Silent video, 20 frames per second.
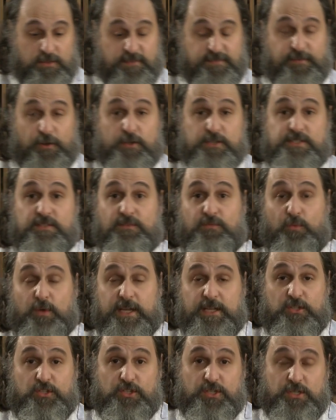The first of
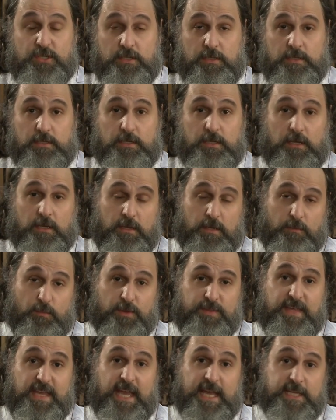which
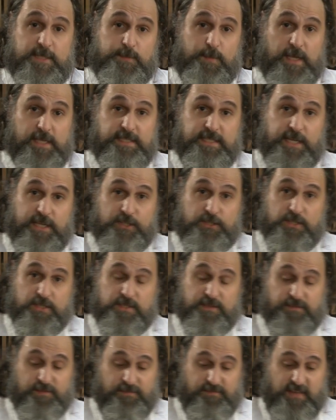were the
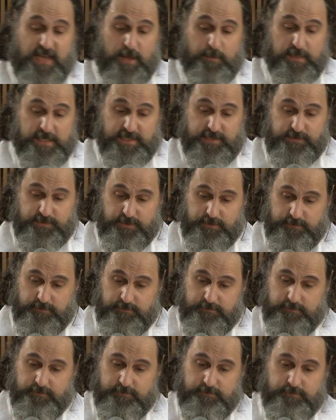expectations of the families.
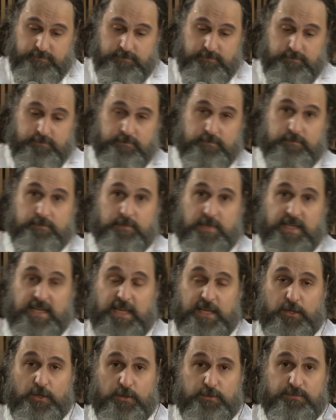
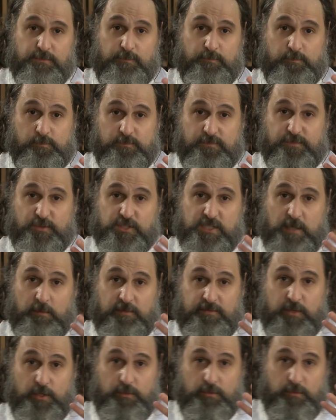And I know for some
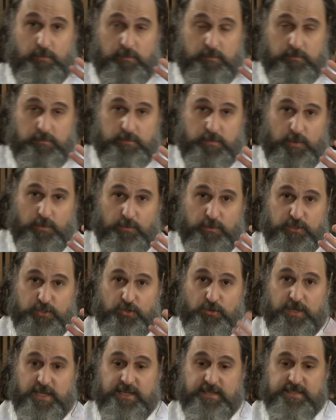of you who are
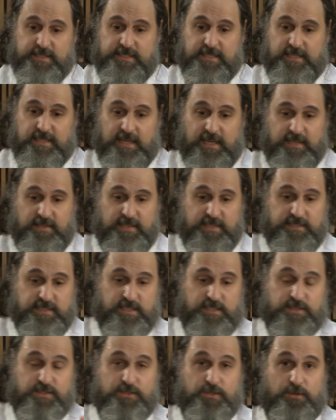joining us tonight, this
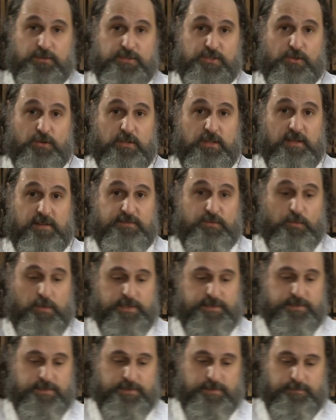concerns your loved
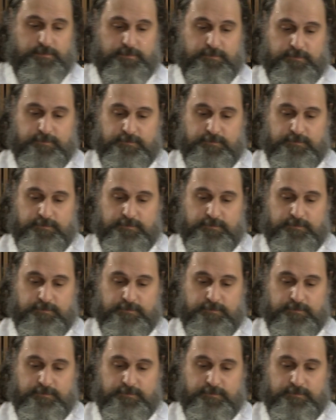ones.